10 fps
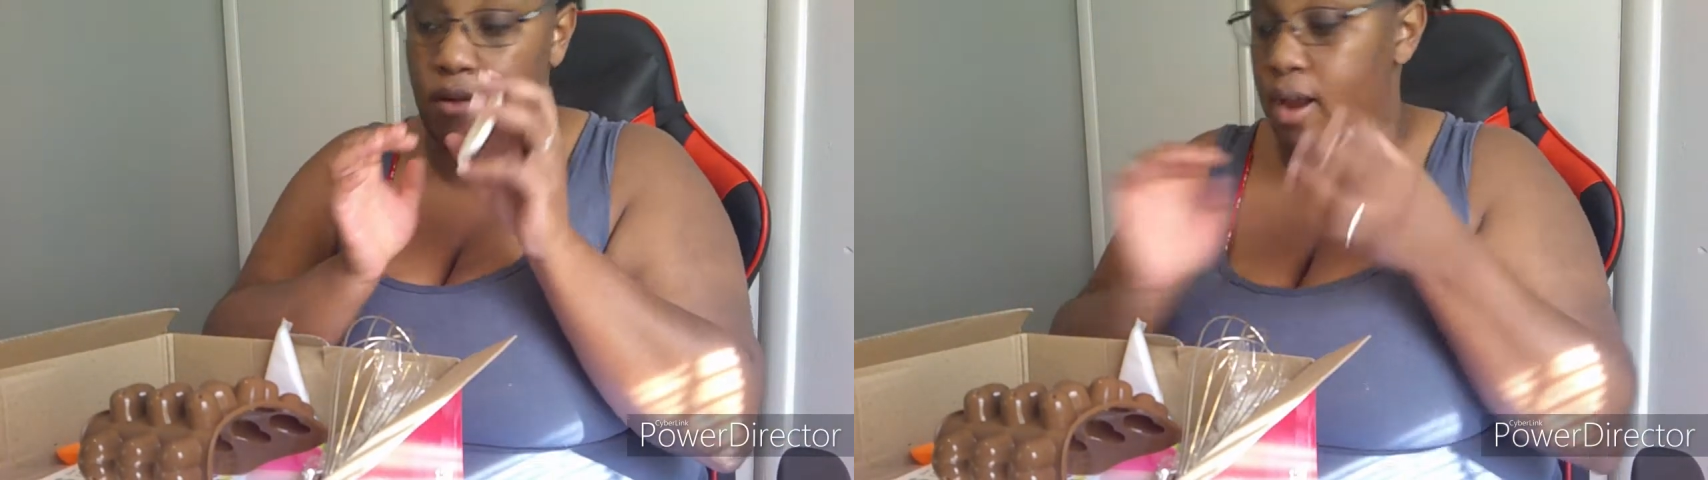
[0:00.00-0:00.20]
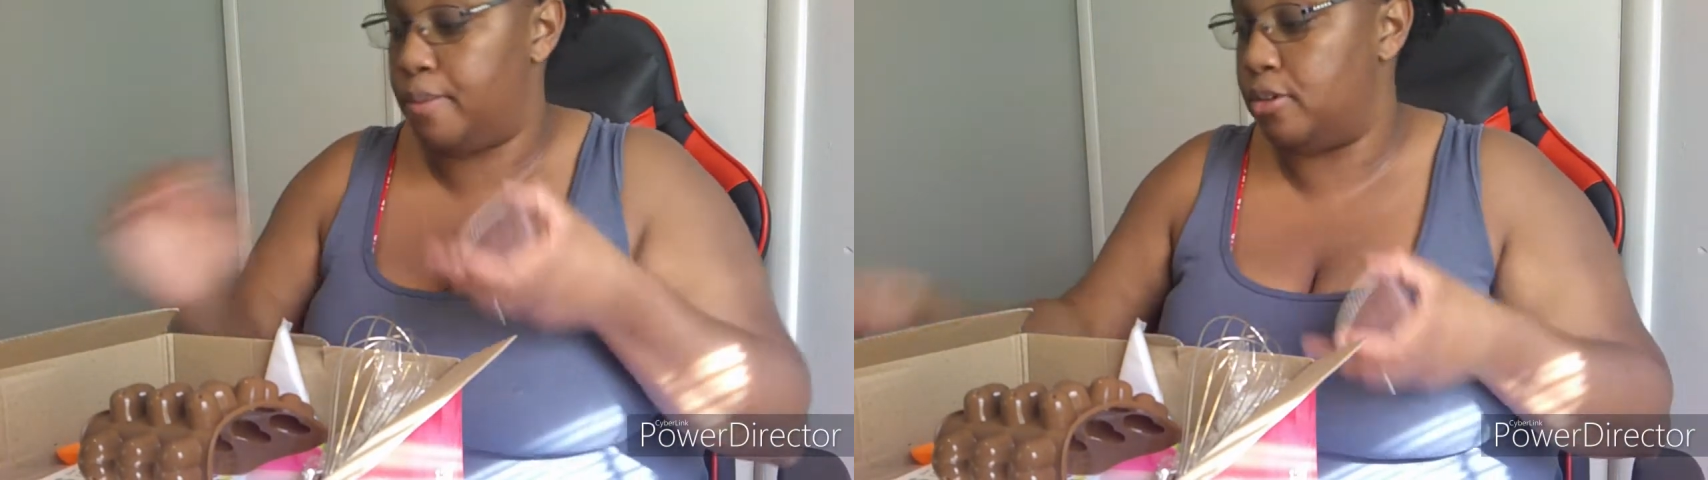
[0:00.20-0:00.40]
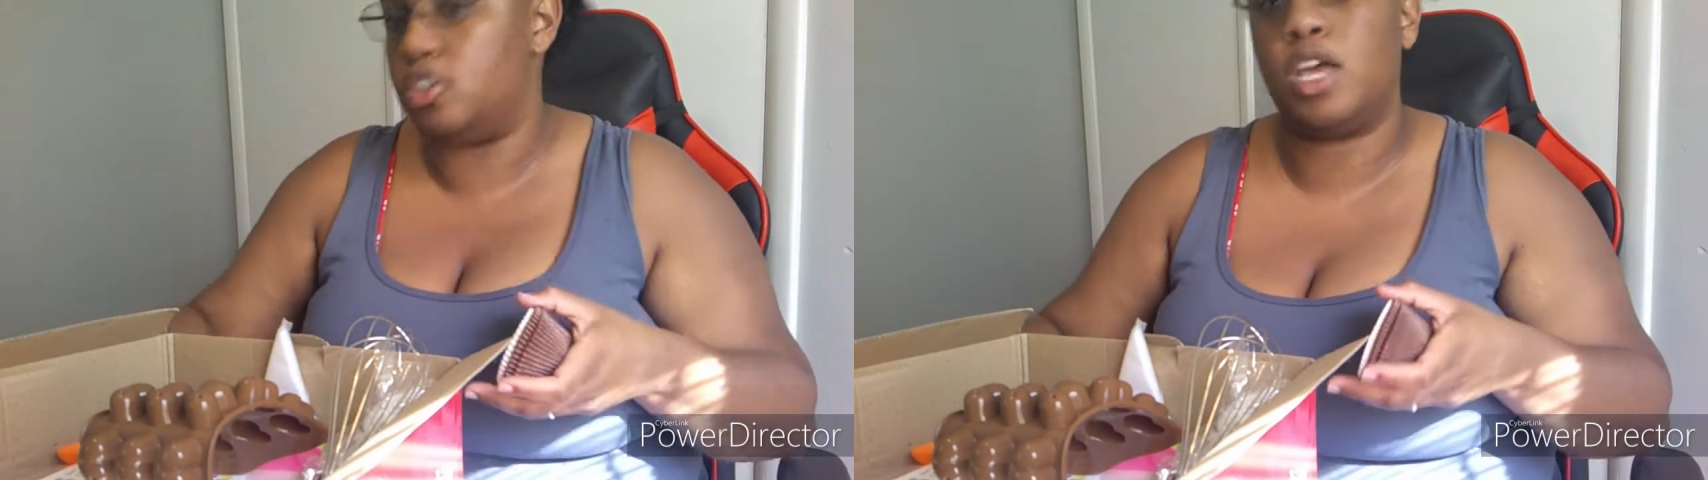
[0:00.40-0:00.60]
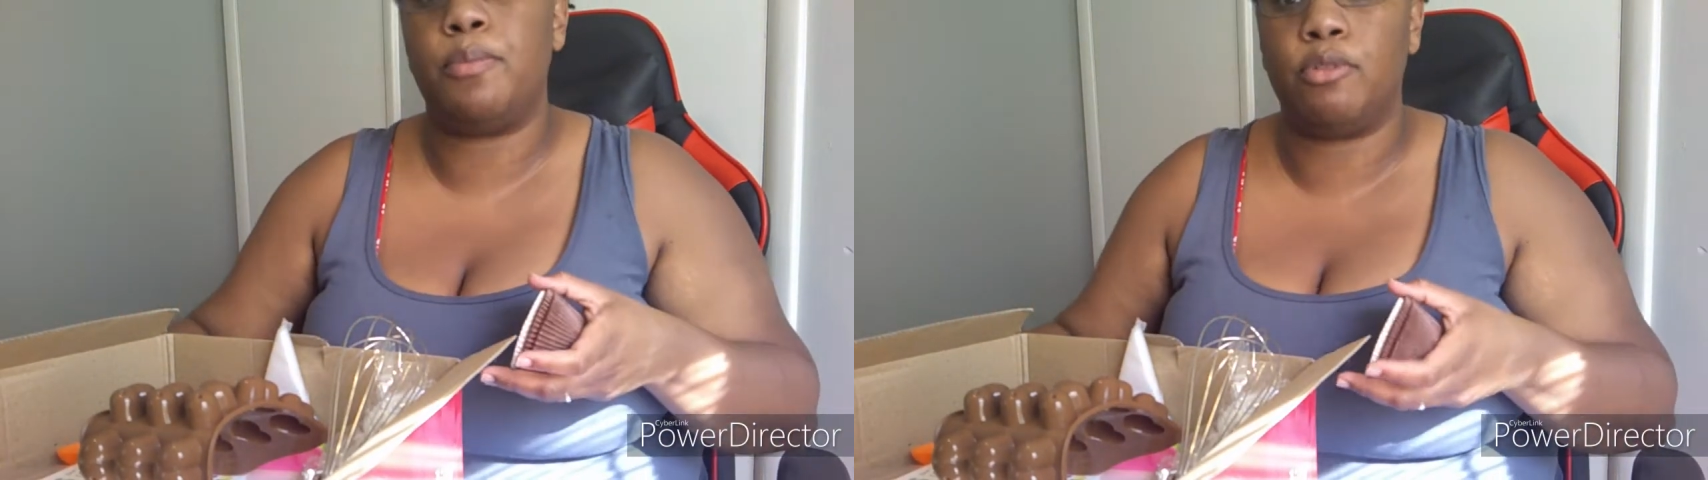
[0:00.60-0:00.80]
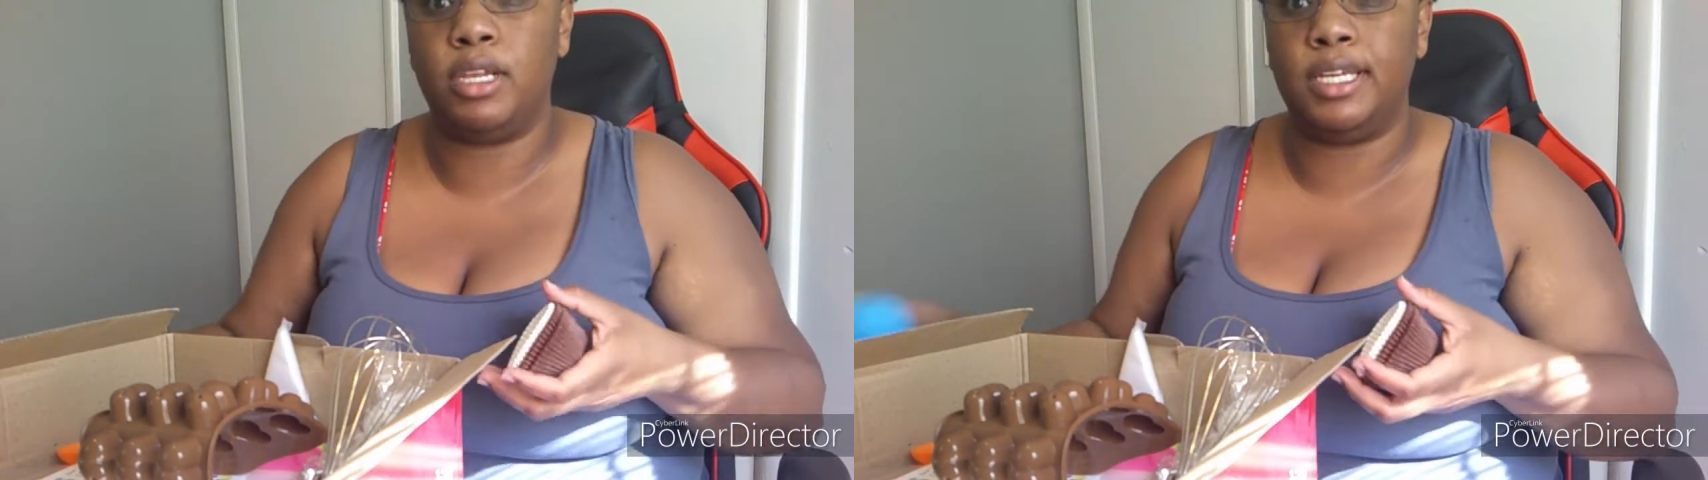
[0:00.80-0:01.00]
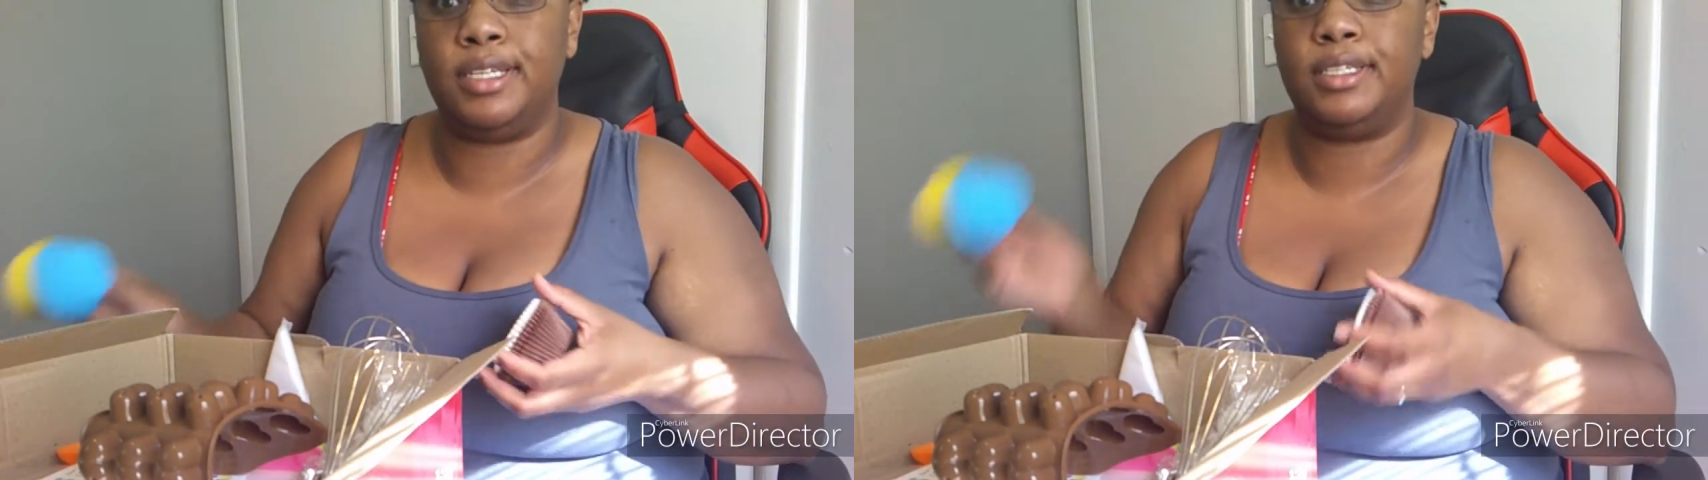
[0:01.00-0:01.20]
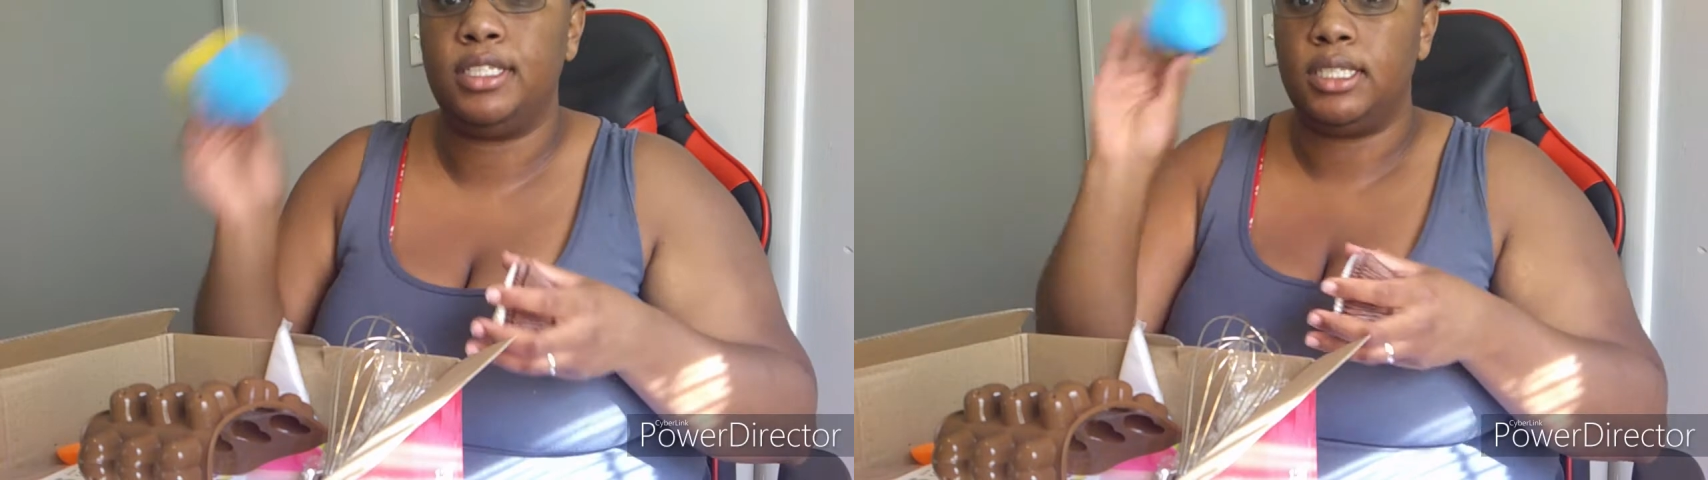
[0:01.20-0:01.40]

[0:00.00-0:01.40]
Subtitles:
wrappers separately.